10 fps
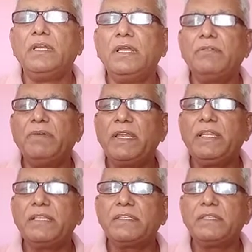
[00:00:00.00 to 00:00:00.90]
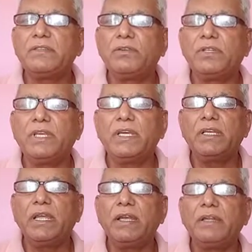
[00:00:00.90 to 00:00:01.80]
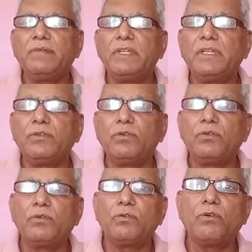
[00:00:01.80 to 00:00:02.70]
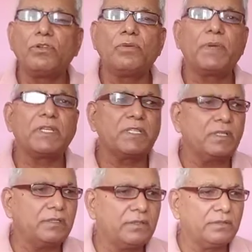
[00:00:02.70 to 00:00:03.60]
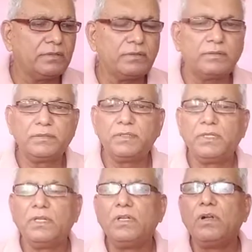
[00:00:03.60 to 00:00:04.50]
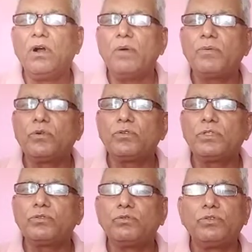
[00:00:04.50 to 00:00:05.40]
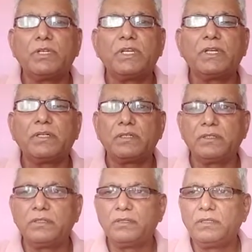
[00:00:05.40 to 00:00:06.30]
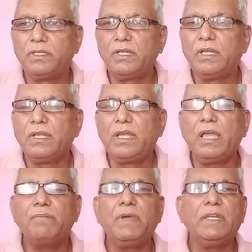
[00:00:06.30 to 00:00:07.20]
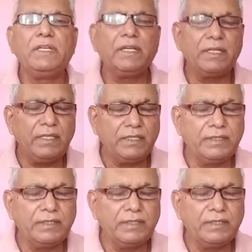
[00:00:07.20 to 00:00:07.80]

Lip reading: If variance is not there and if there is no cause of action, of course the suit doesn't have validity.